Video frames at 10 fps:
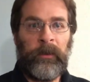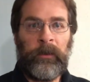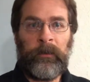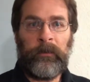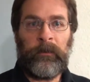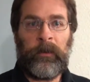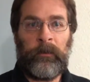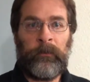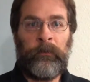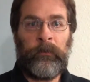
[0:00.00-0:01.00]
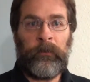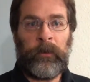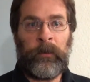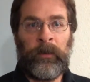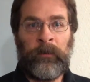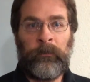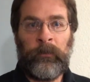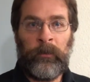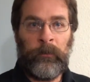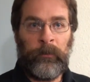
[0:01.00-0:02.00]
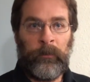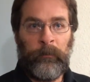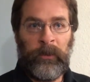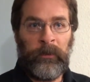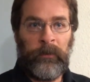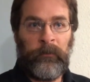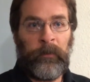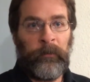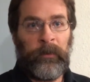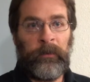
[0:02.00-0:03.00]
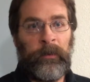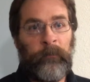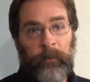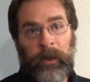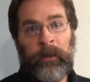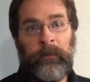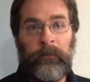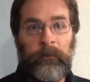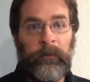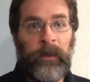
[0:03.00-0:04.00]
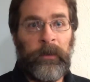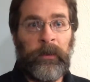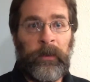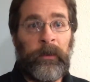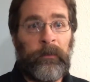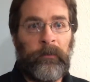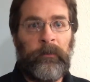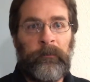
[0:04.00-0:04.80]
getting a car stuck in snow or mud or something and then practice getting it out.